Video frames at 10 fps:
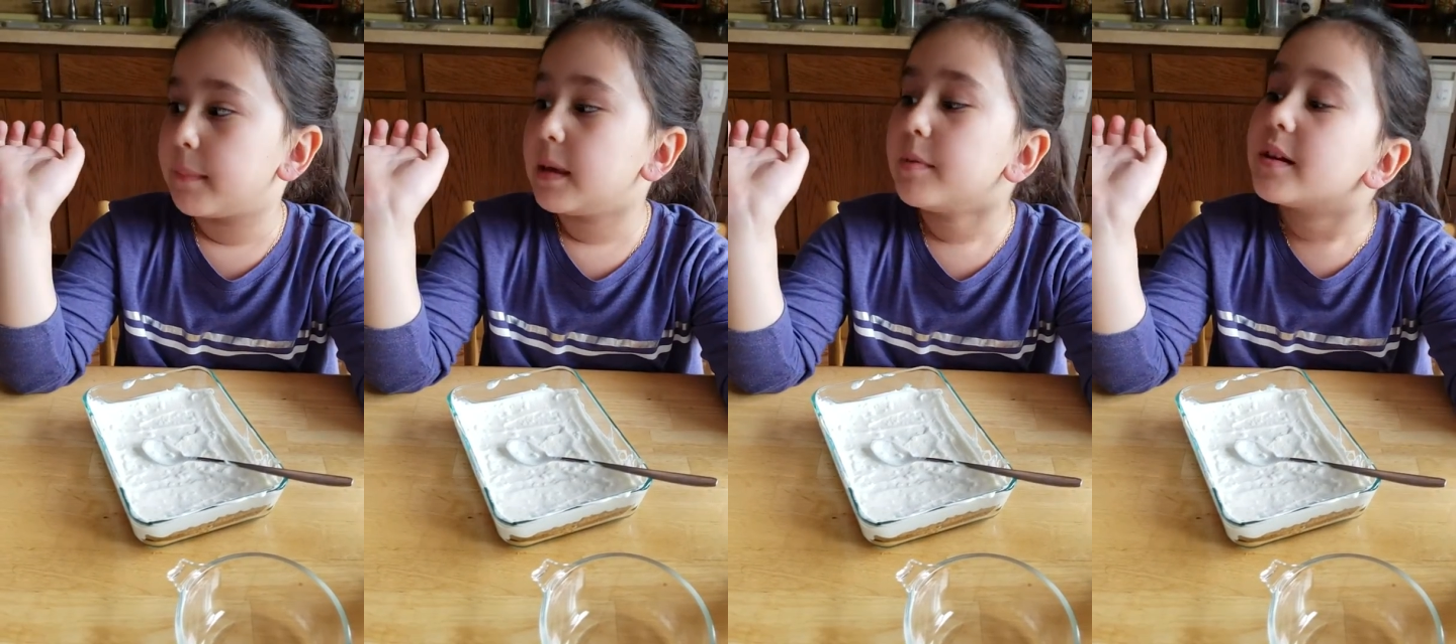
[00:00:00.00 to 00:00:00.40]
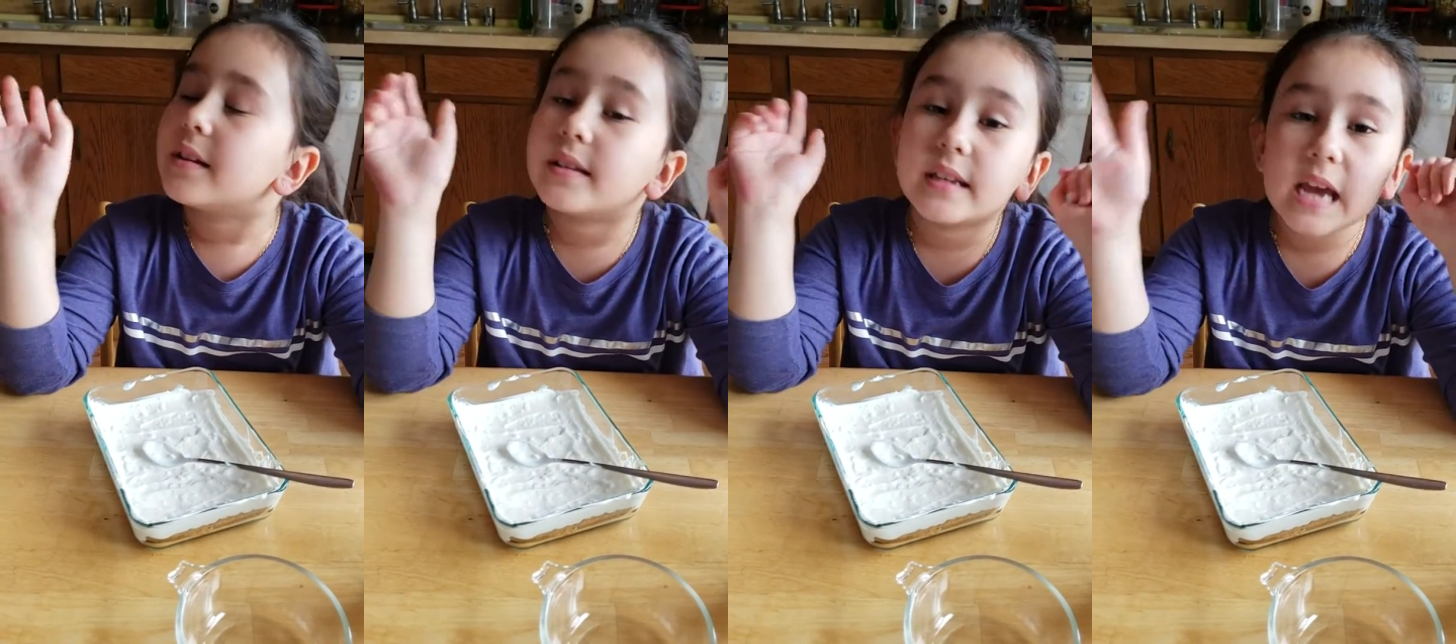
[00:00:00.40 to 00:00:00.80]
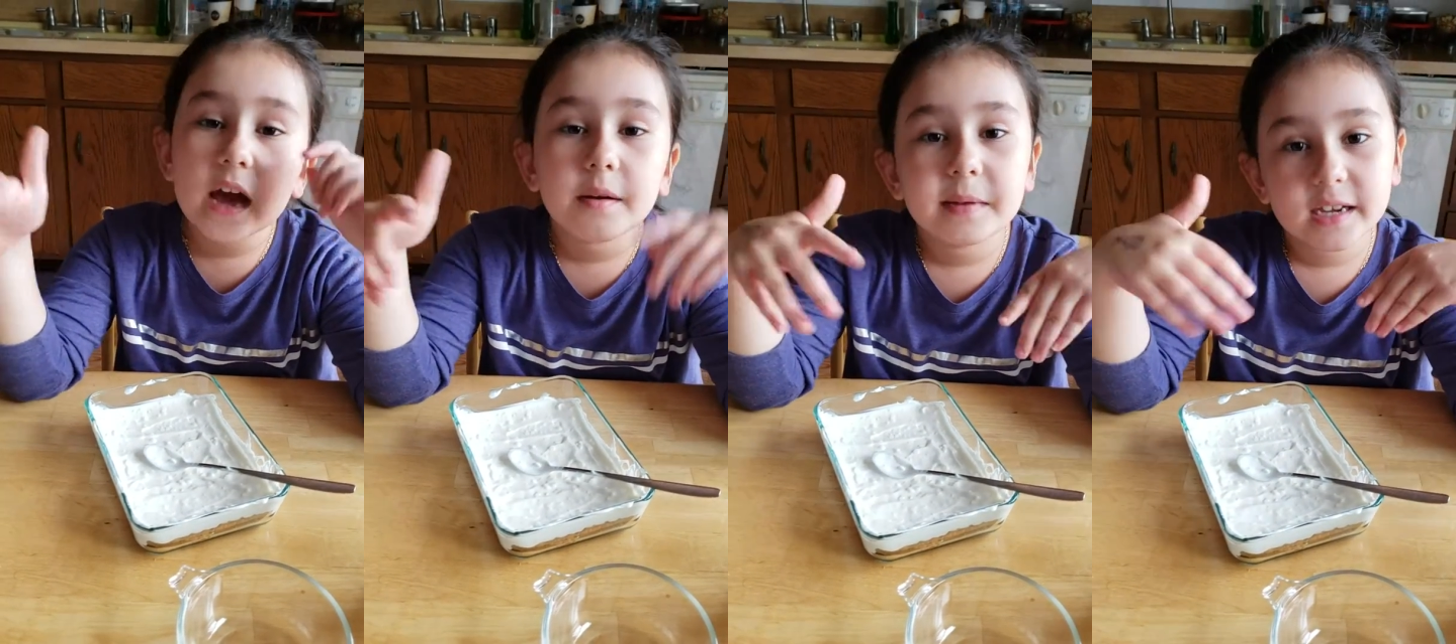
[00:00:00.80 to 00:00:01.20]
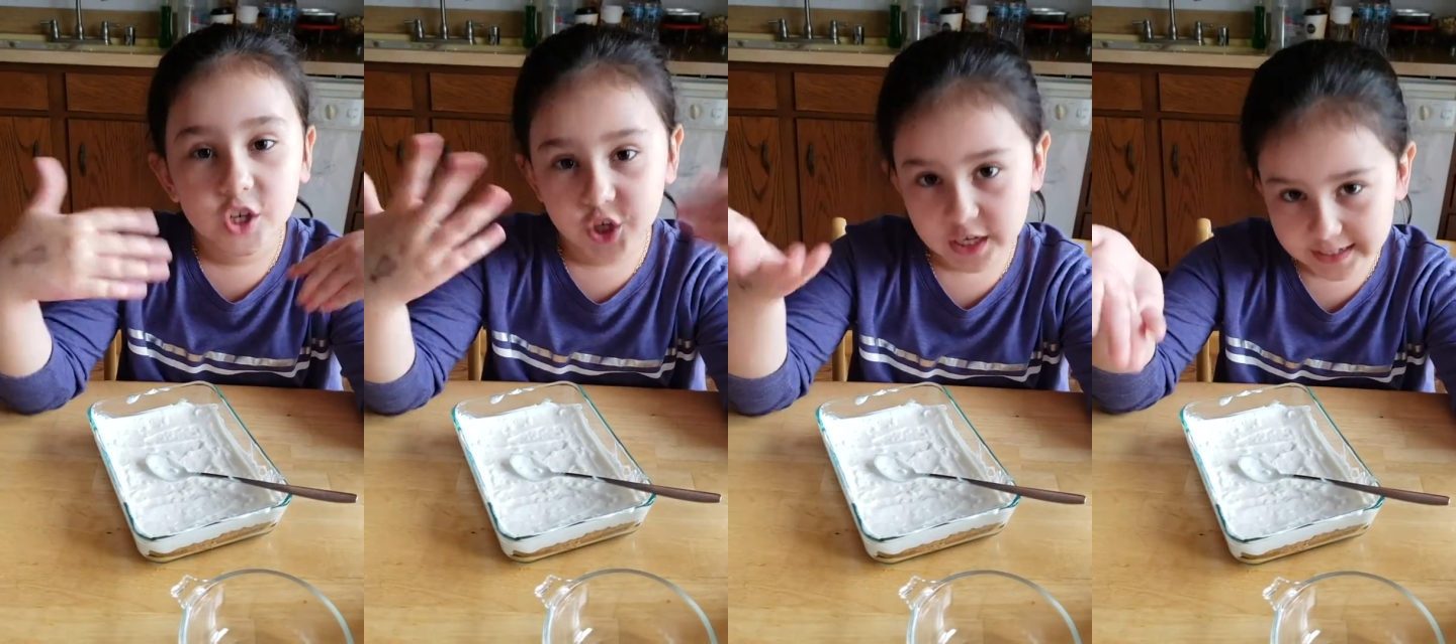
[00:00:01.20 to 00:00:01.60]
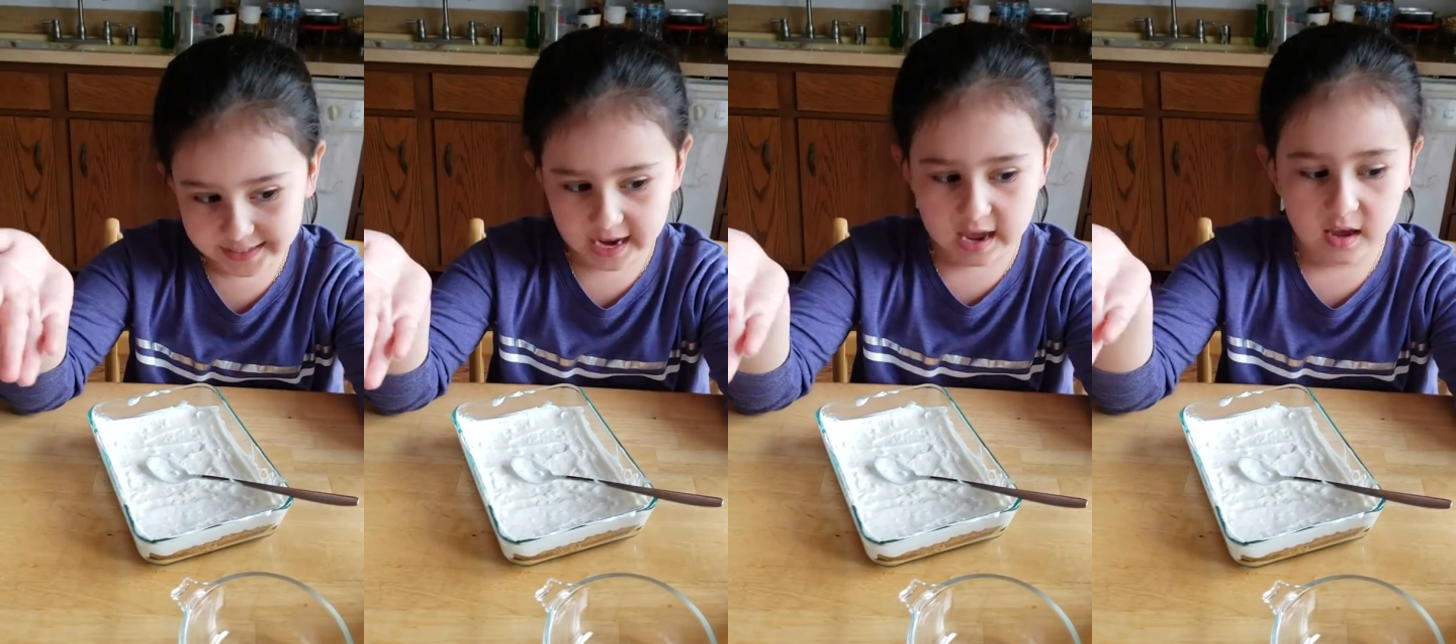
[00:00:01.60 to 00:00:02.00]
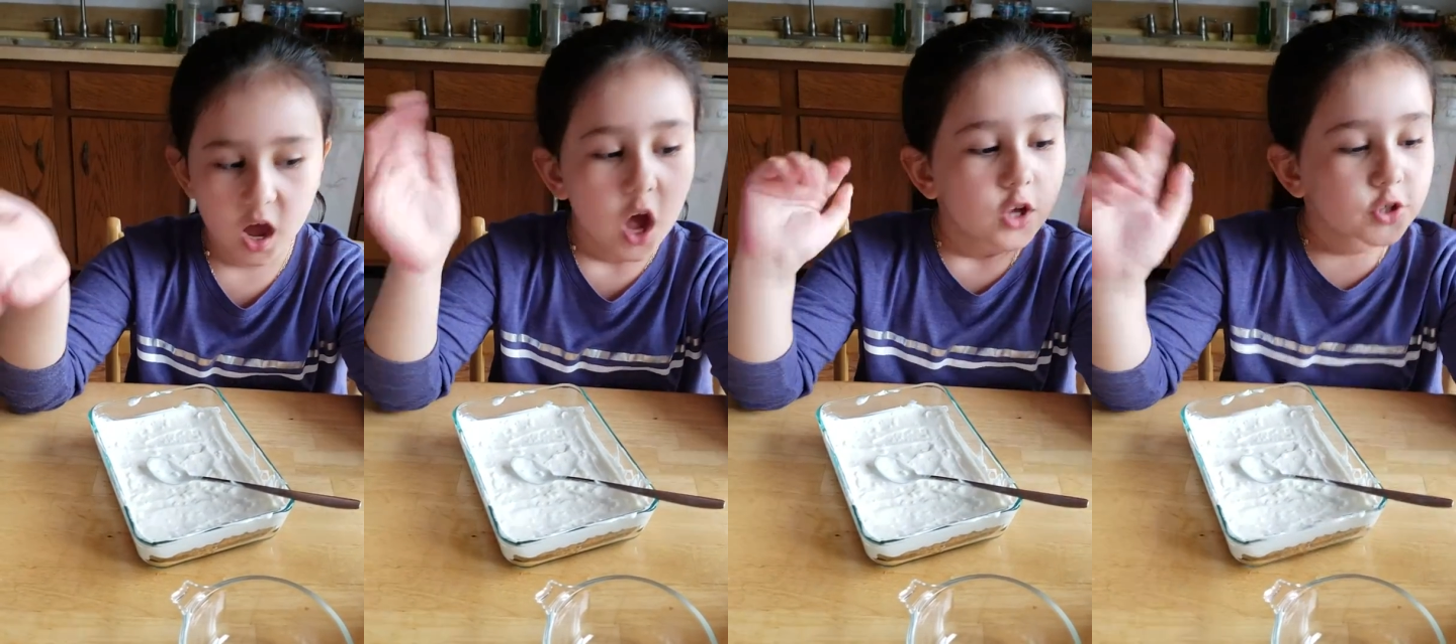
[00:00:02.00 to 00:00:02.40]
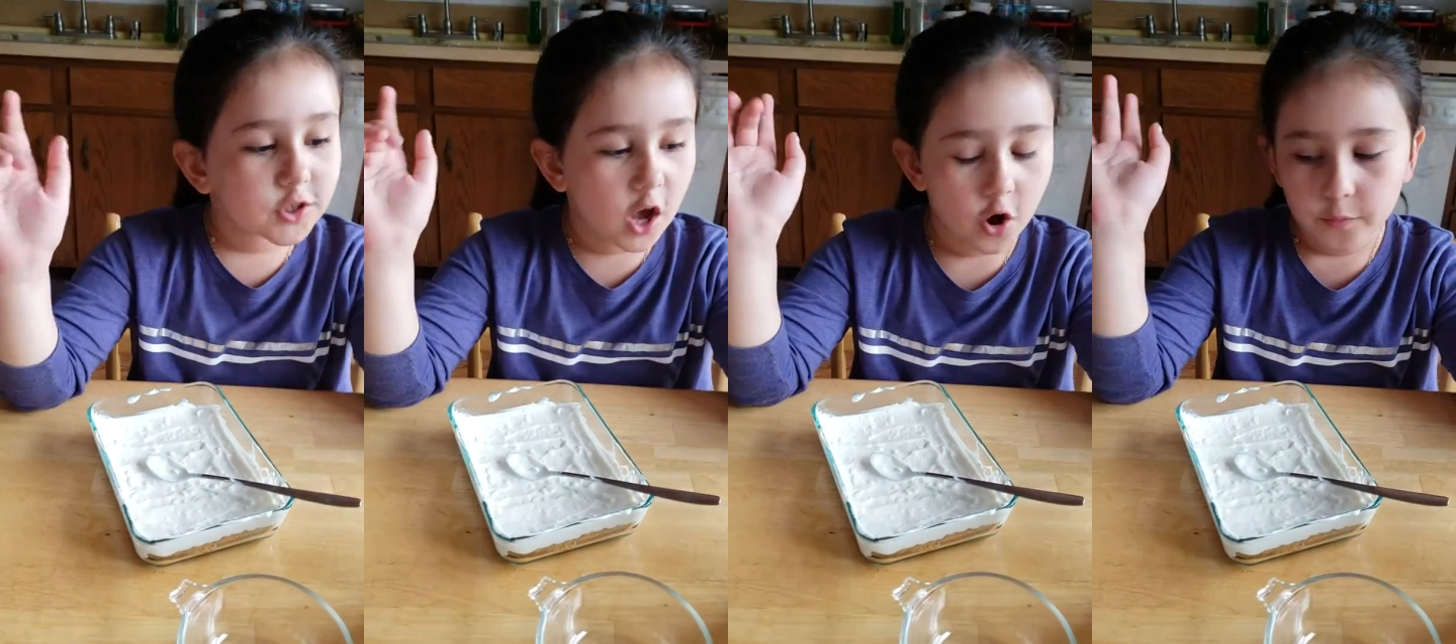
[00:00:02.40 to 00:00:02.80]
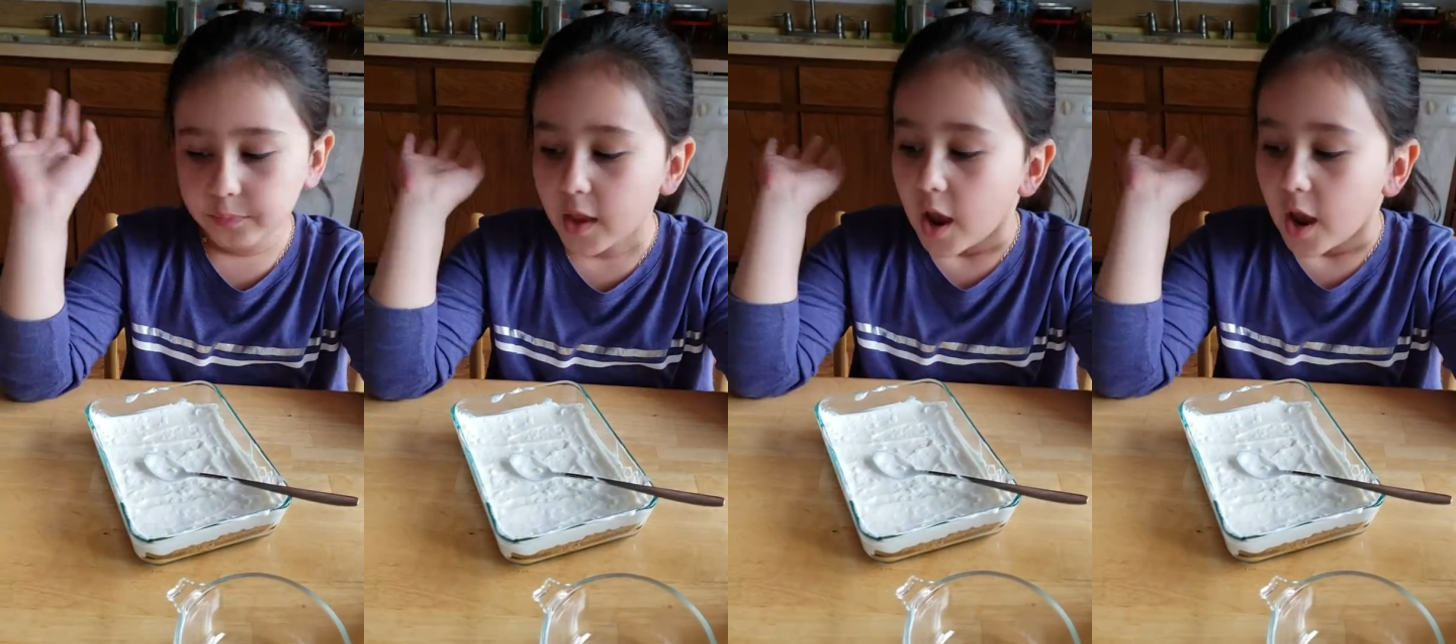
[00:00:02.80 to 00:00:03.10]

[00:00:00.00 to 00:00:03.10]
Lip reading: people can see how to make cheesecake. So